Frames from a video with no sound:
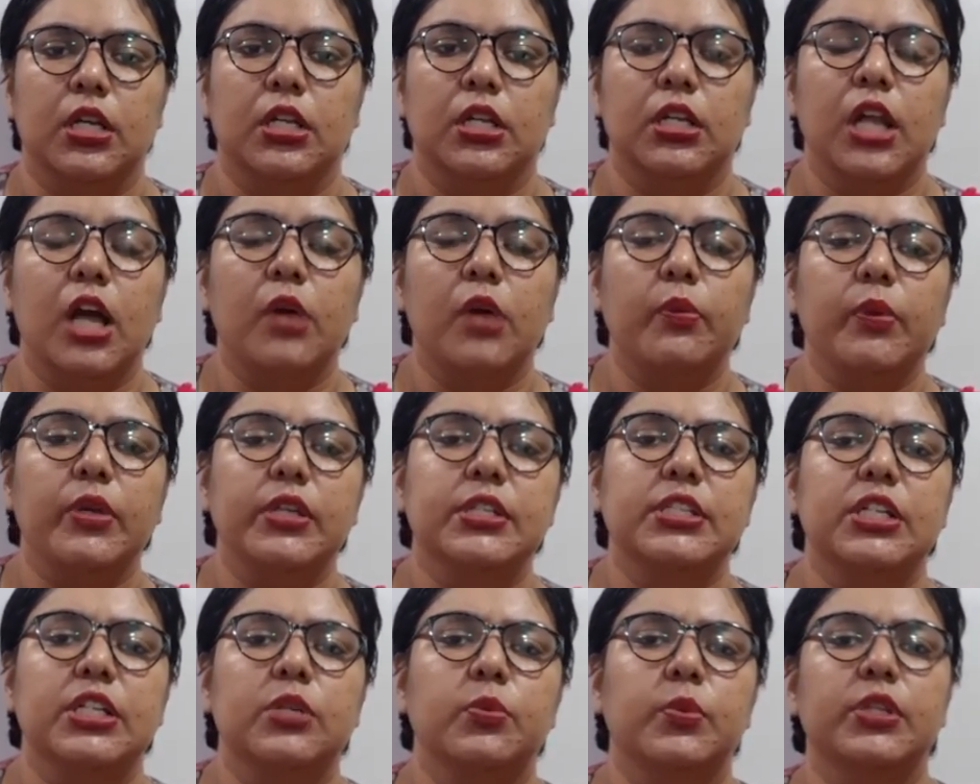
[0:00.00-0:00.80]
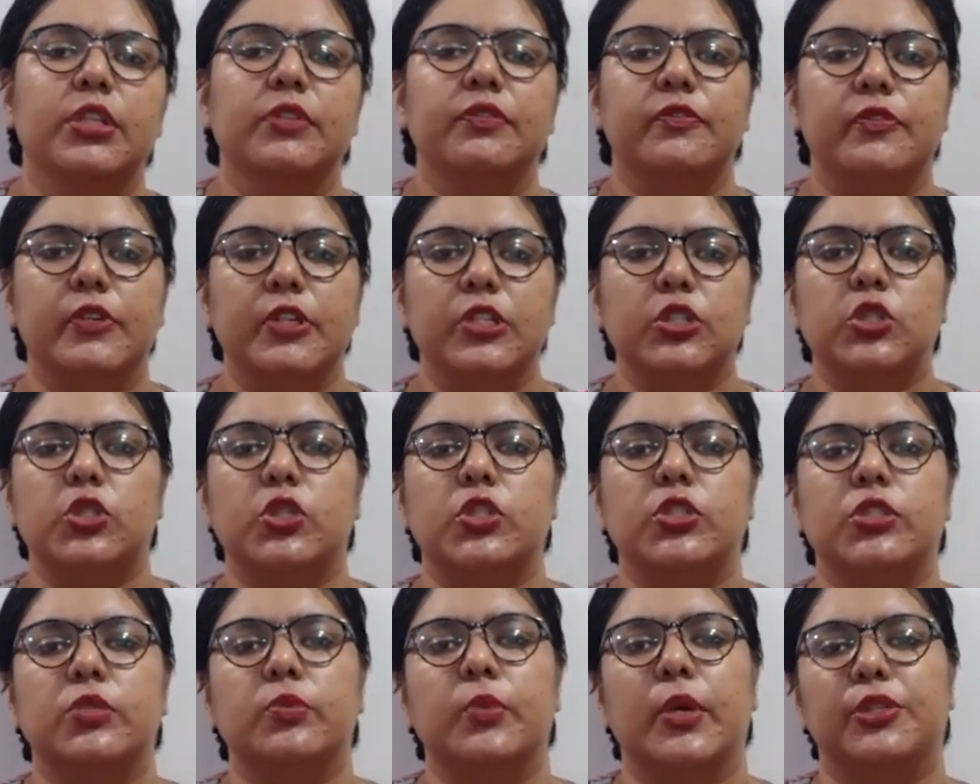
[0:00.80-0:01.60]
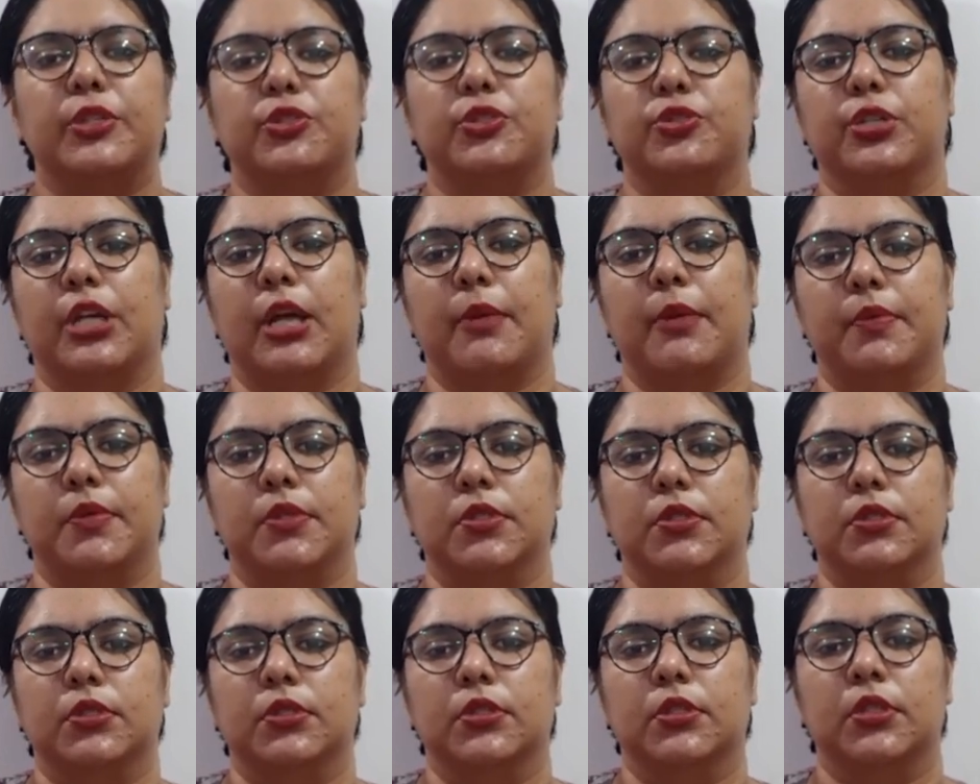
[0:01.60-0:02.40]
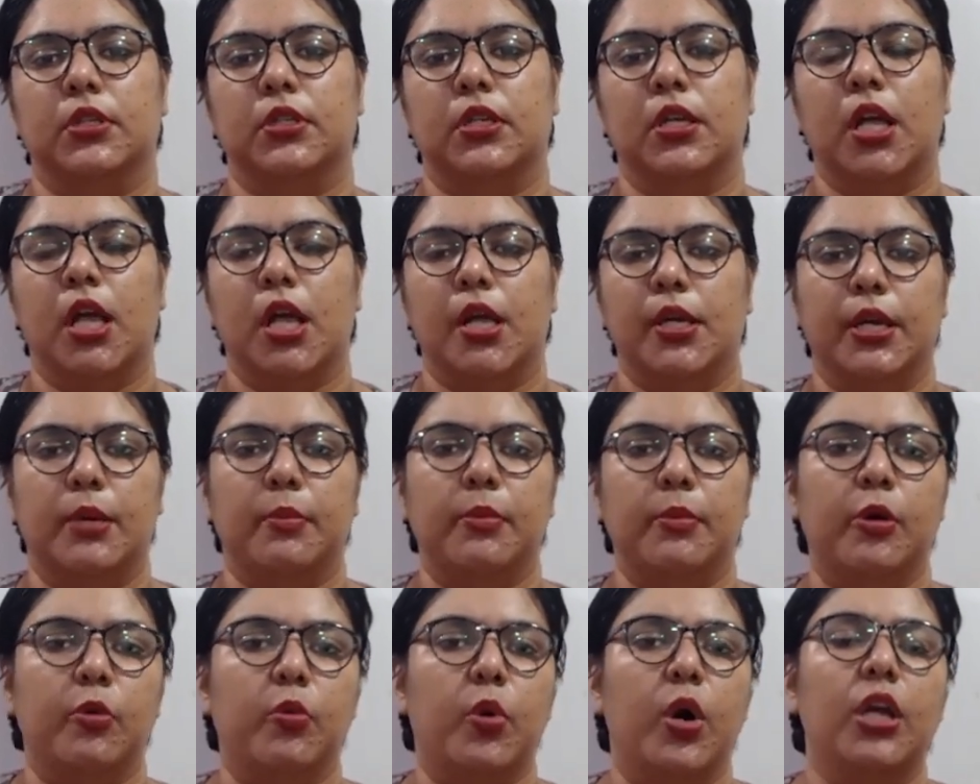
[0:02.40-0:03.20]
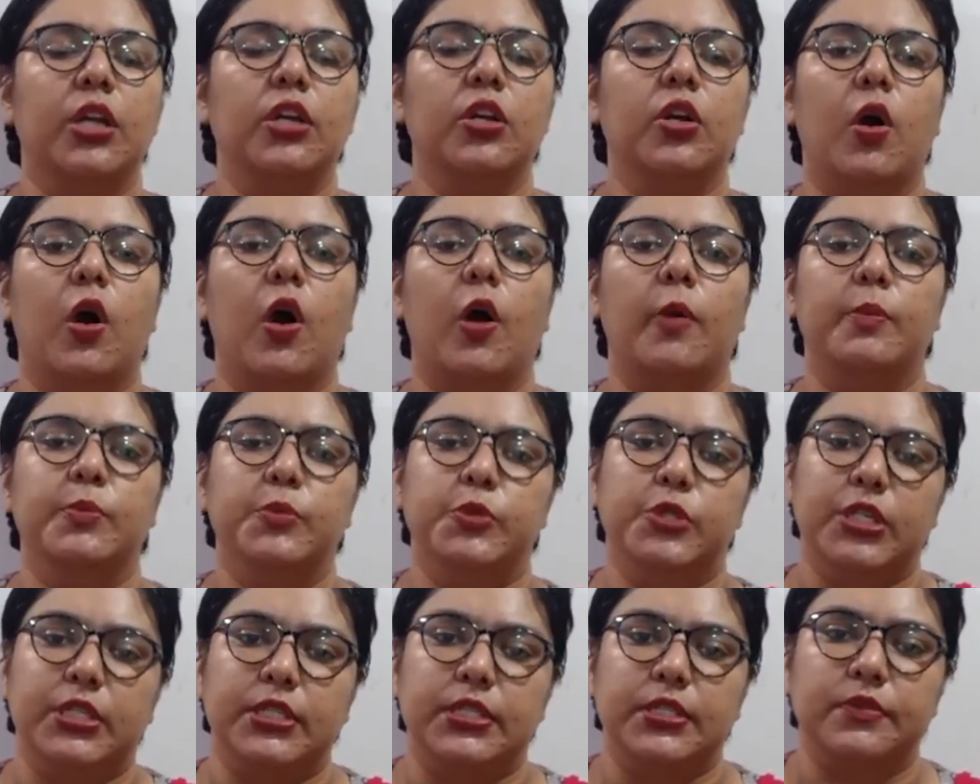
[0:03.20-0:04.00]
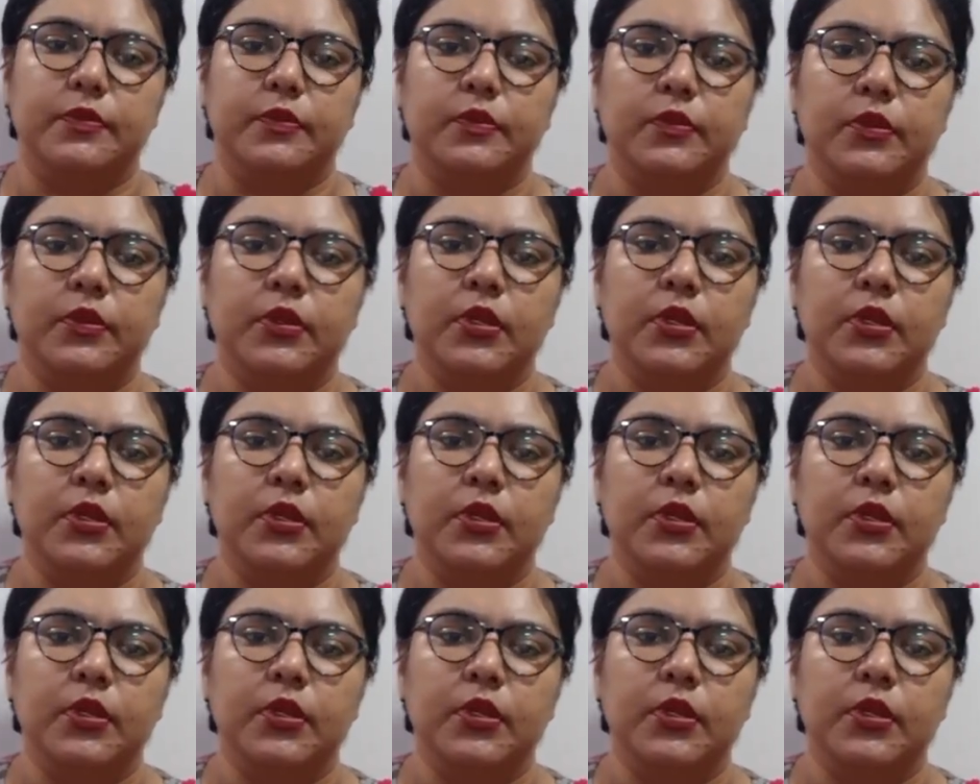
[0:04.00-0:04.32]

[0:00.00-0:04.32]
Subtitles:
Now we deal with the features of venture capital. Number 1. Objective.